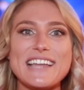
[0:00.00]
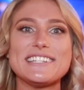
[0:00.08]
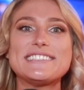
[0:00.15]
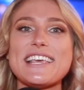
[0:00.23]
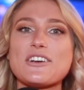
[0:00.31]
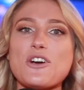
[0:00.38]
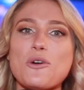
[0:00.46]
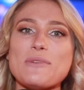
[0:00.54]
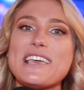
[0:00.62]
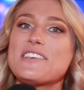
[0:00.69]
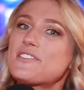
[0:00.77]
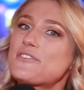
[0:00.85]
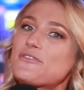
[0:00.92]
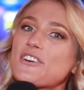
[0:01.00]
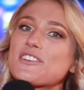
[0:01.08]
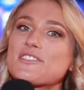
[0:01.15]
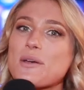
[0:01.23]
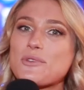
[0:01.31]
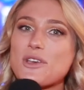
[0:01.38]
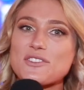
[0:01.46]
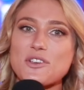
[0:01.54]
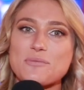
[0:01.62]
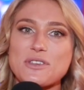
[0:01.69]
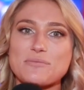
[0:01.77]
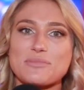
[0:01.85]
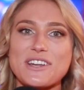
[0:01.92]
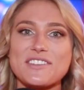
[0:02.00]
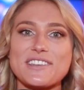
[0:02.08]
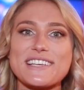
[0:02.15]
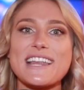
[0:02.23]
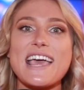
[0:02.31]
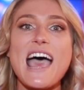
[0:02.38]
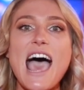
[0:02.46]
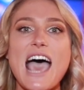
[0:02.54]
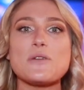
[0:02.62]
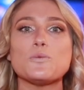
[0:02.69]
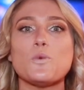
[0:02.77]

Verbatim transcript: to take home his first WSOP bracelet and